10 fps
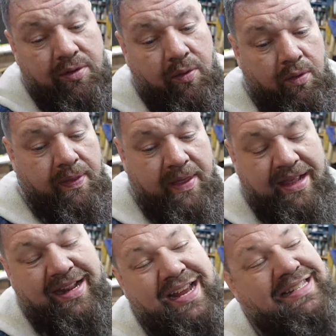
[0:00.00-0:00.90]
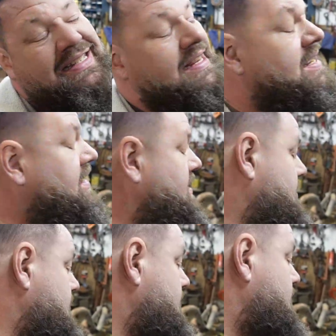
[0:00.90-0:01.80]
one thing that I said
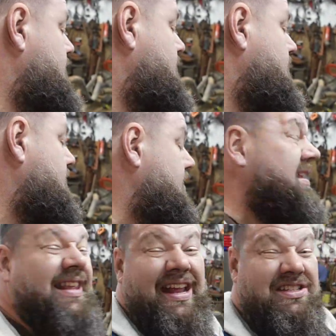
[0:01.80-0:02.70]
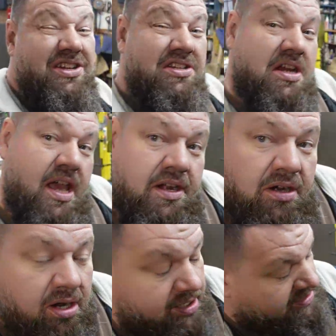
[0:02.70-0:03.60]
that I judge a header
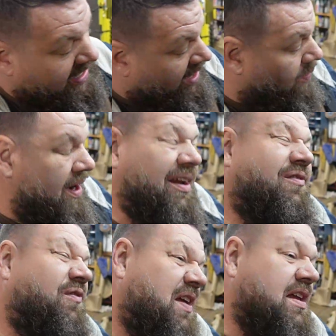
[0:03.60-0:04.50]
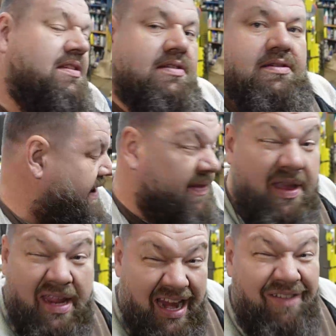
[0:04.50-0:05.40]
on is how well it fits. I
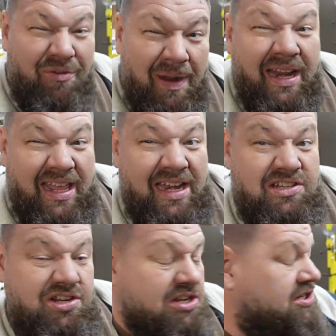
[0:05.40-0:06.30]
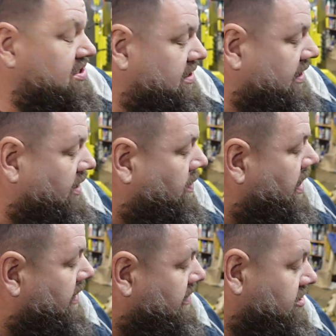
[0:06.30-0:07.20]
think everybody kind of judges it that
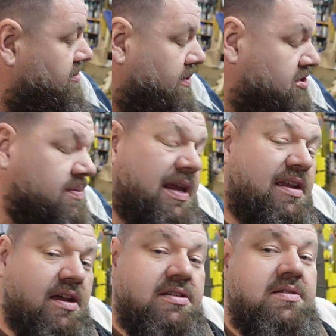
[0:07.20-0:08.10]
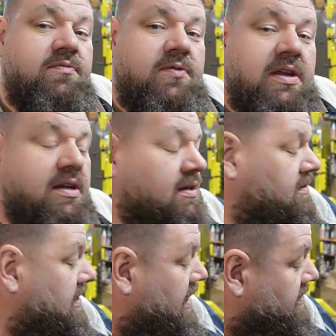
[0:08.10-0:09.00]
way. And these are supposed to be a custom fit.
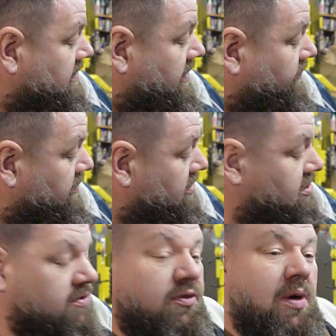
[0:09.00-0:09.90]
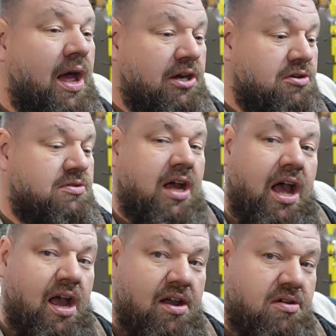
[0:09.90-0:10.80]
And I'll say for the Silverado,
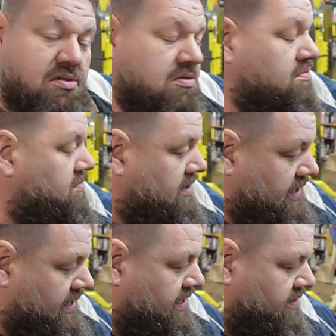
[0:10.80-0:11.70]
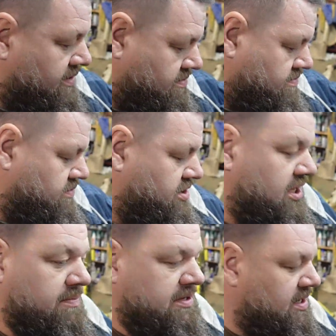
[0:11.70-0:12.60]
Tahoe, any of the
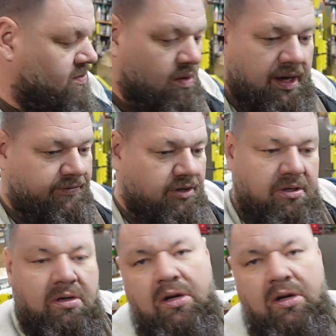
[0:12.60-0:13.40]
GMT, whatever